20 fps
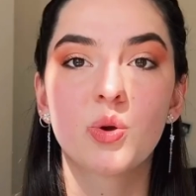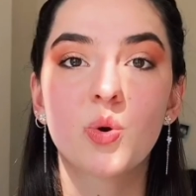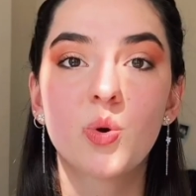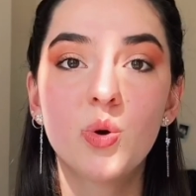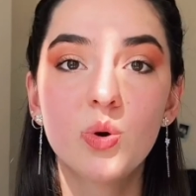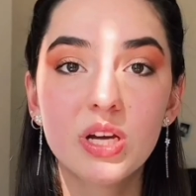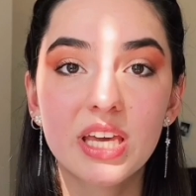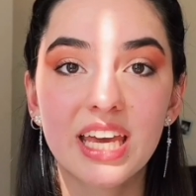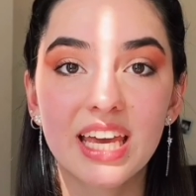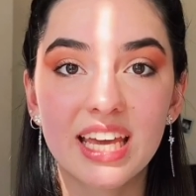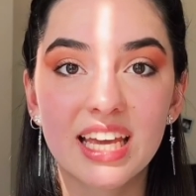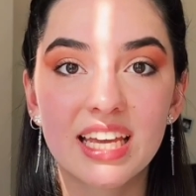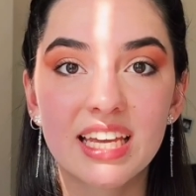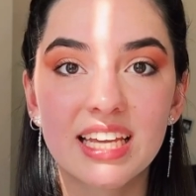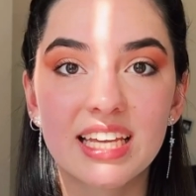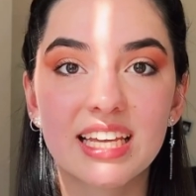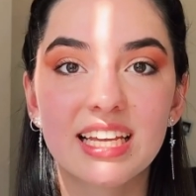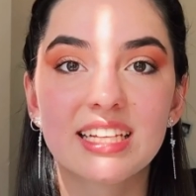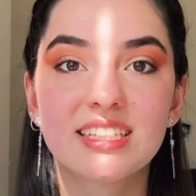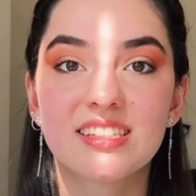
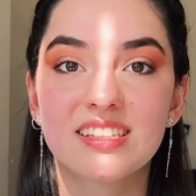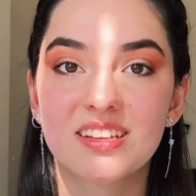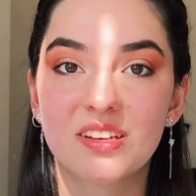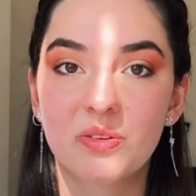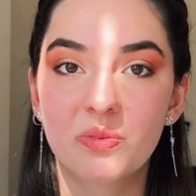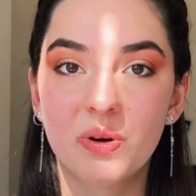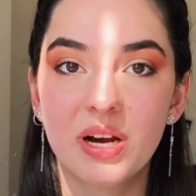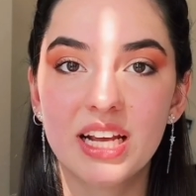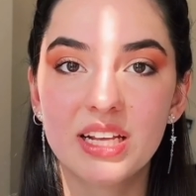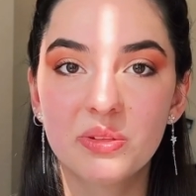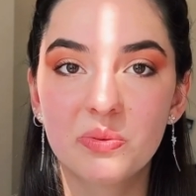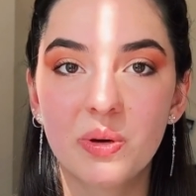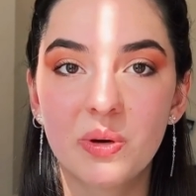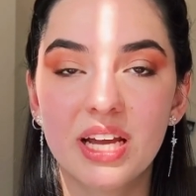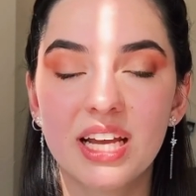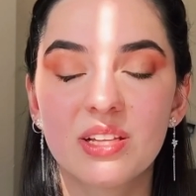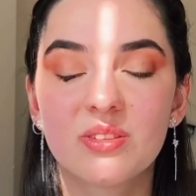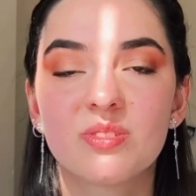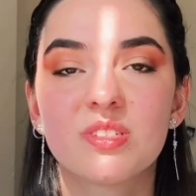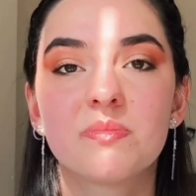Cooking is a great
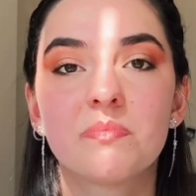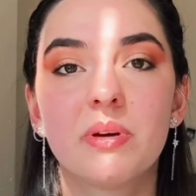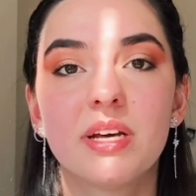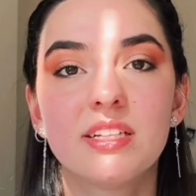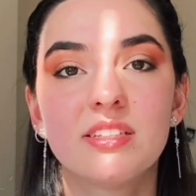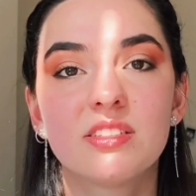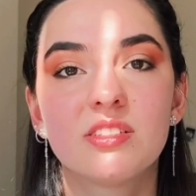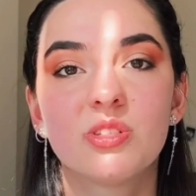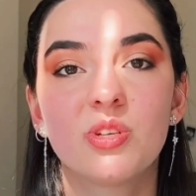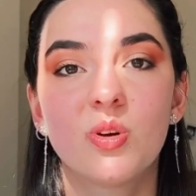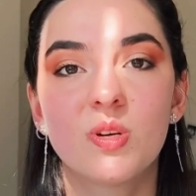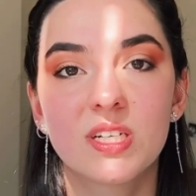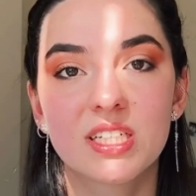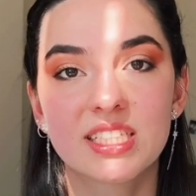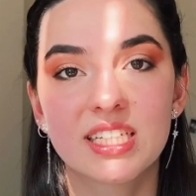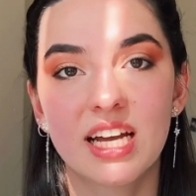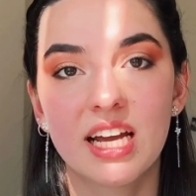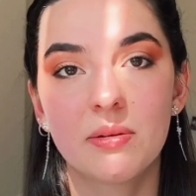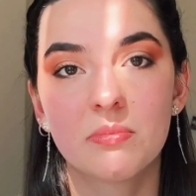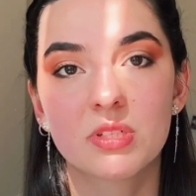way to spend your
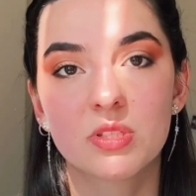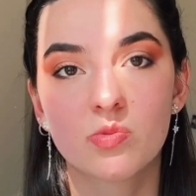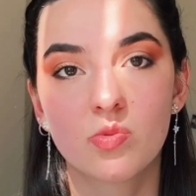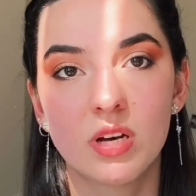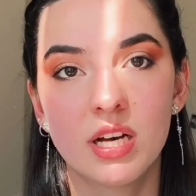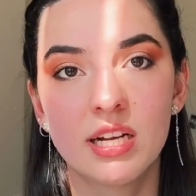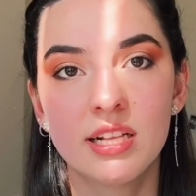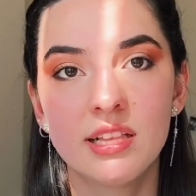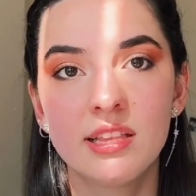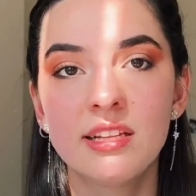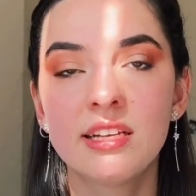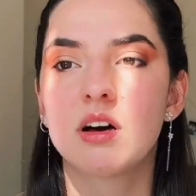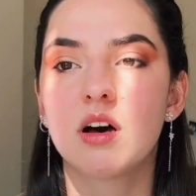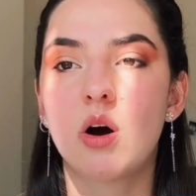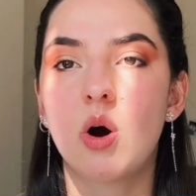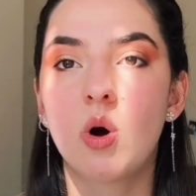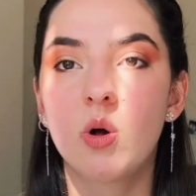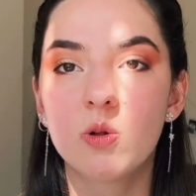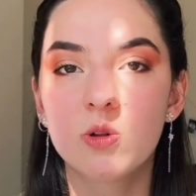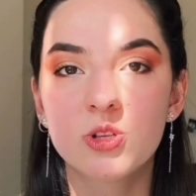time as well.
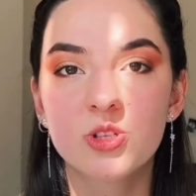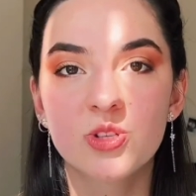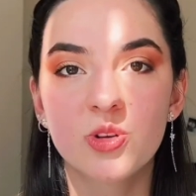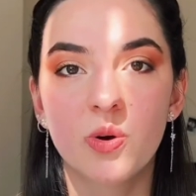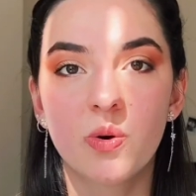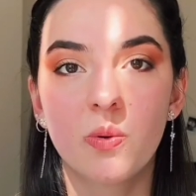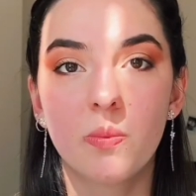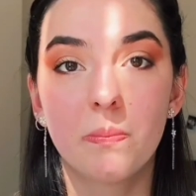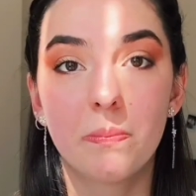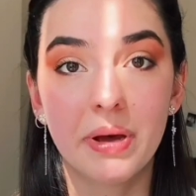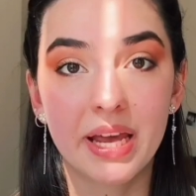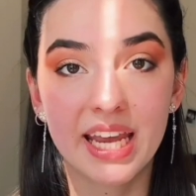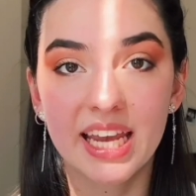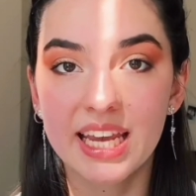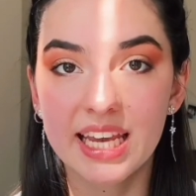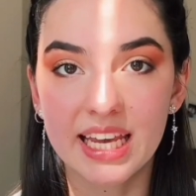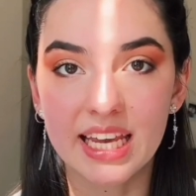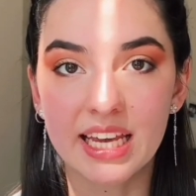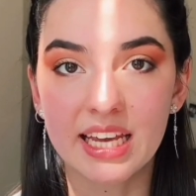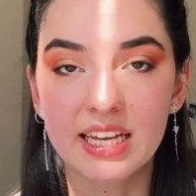Also
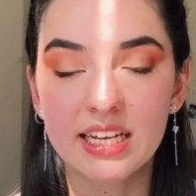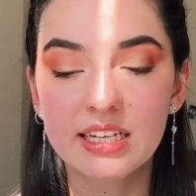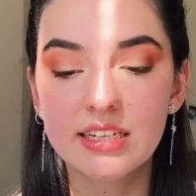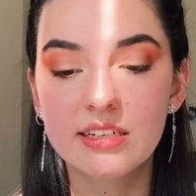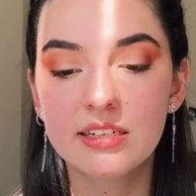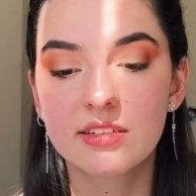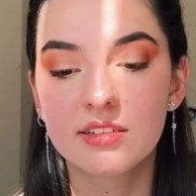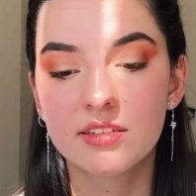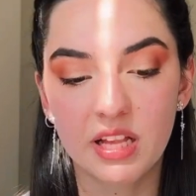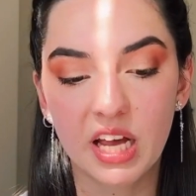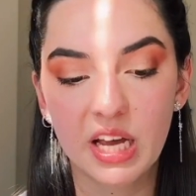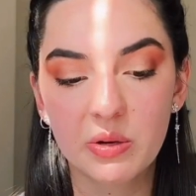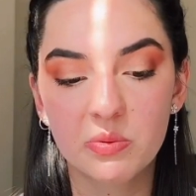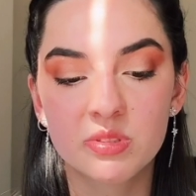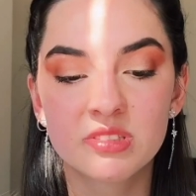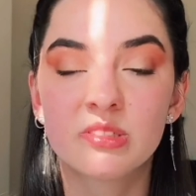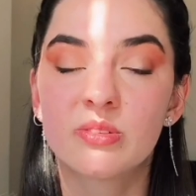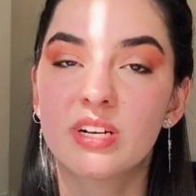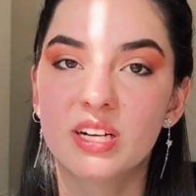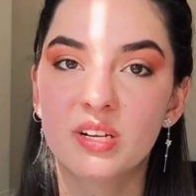baking. I
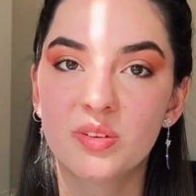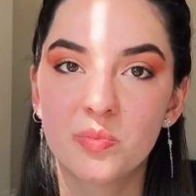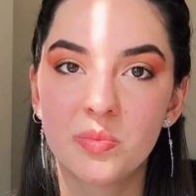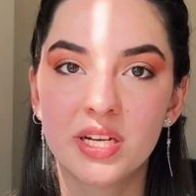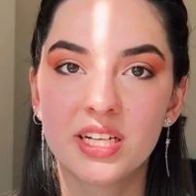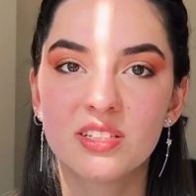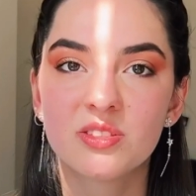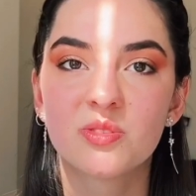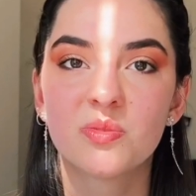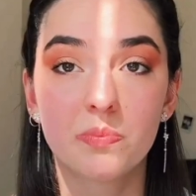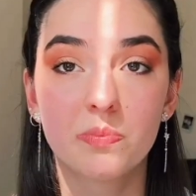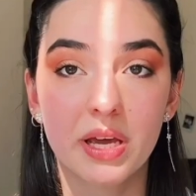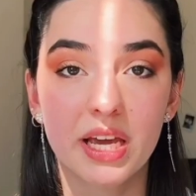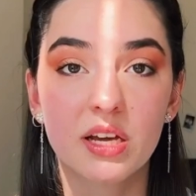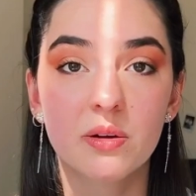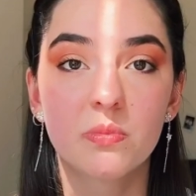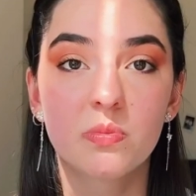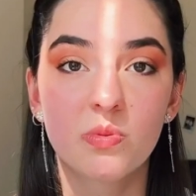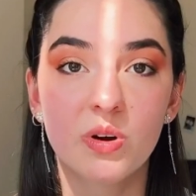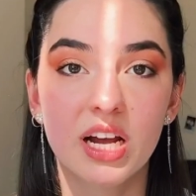would recommend to bake
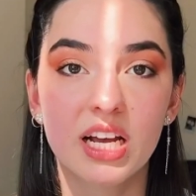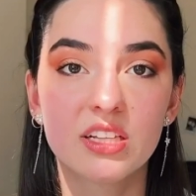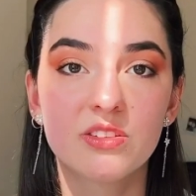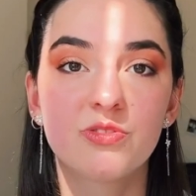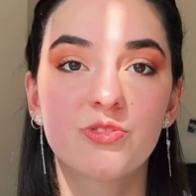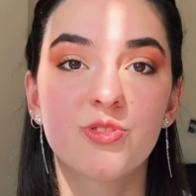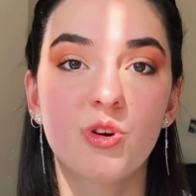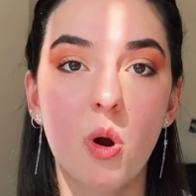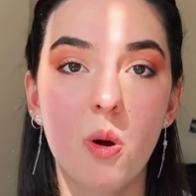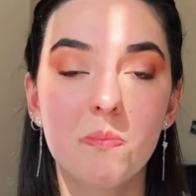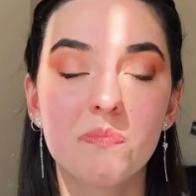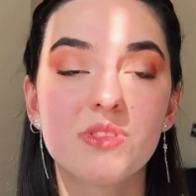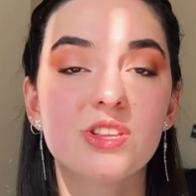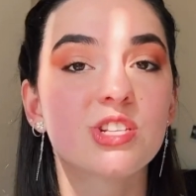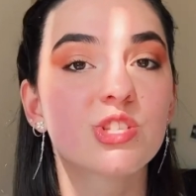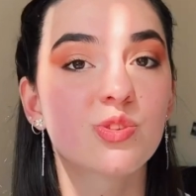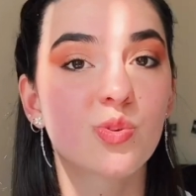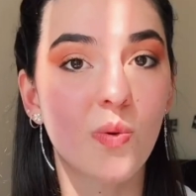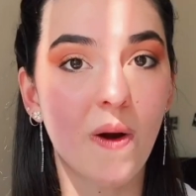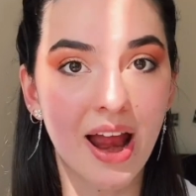a bread from
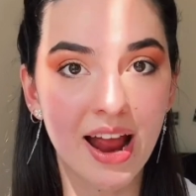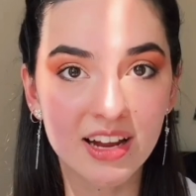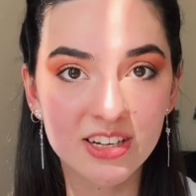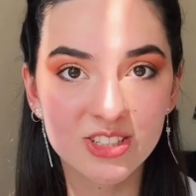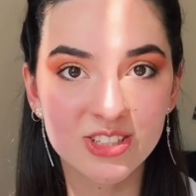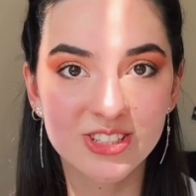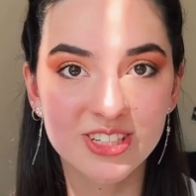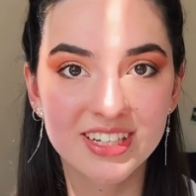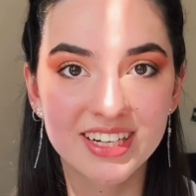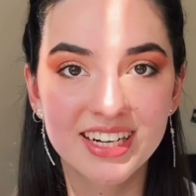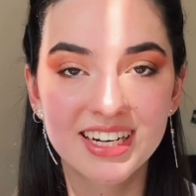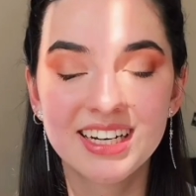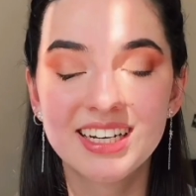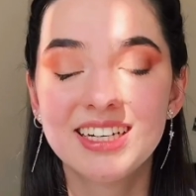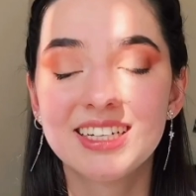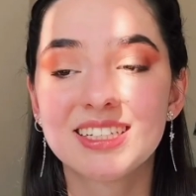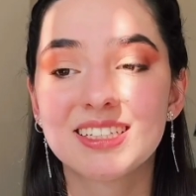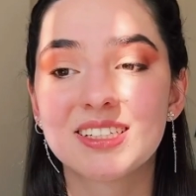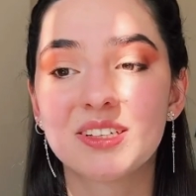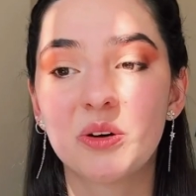scratch.
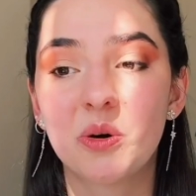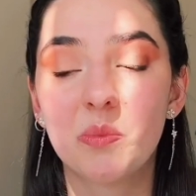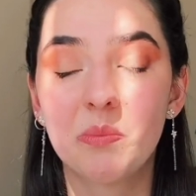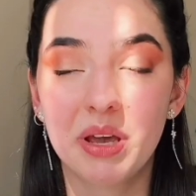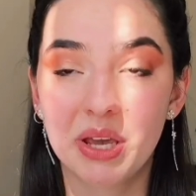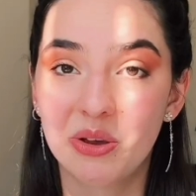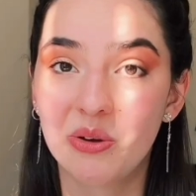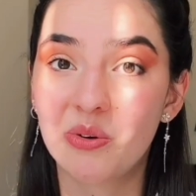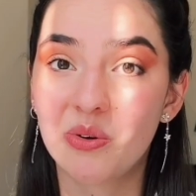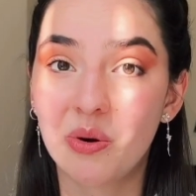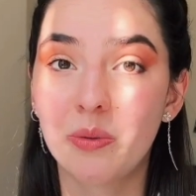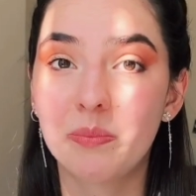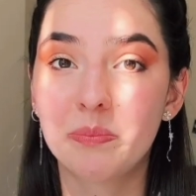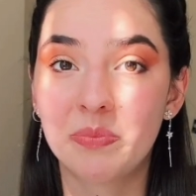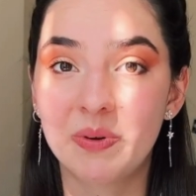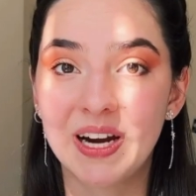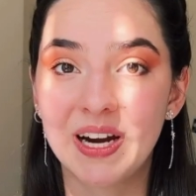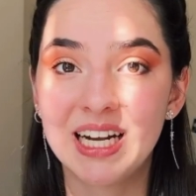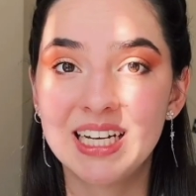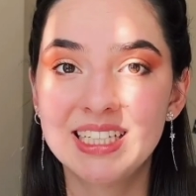So make your own
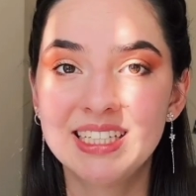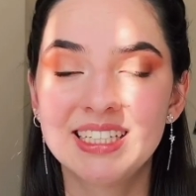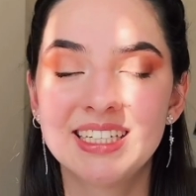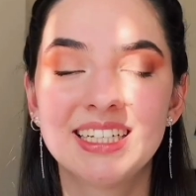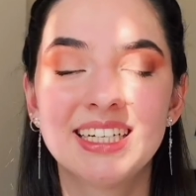bread.